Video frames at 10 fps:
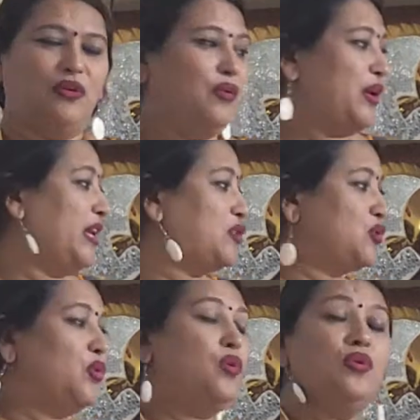Okay,
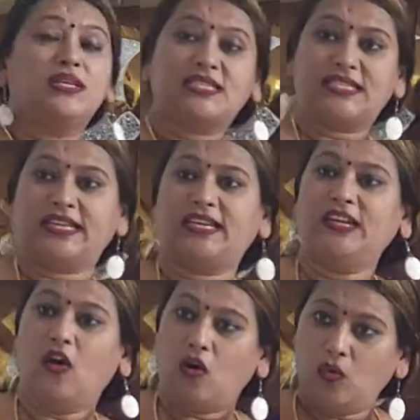so
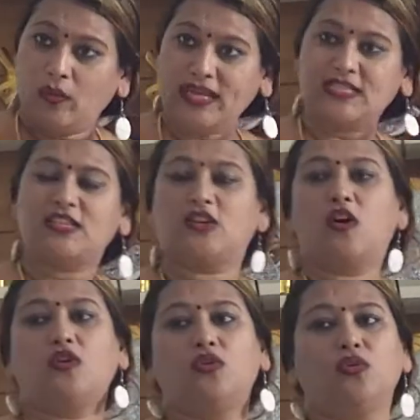strictly always stick
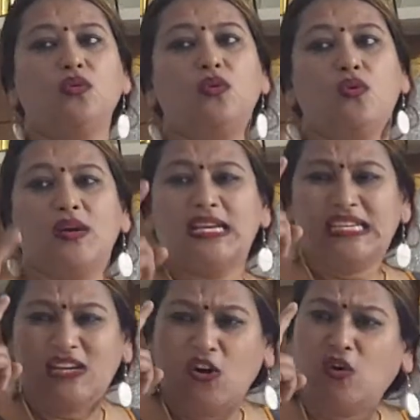on to
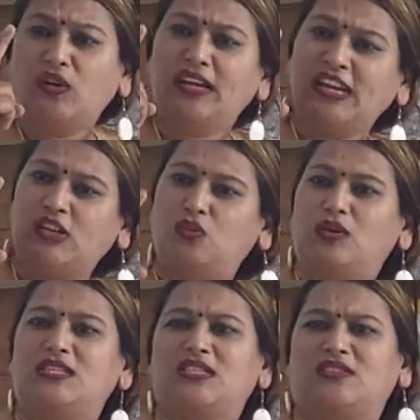only two
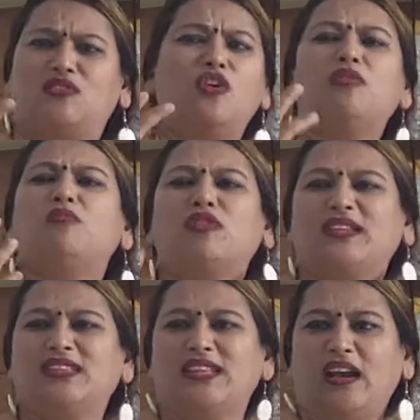adjectives, not more
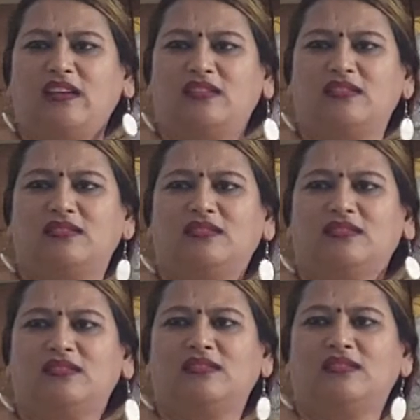than that.
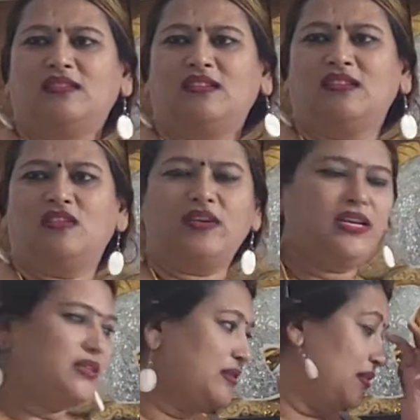Got
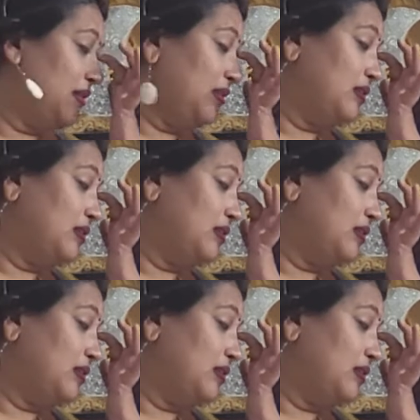it? Huh?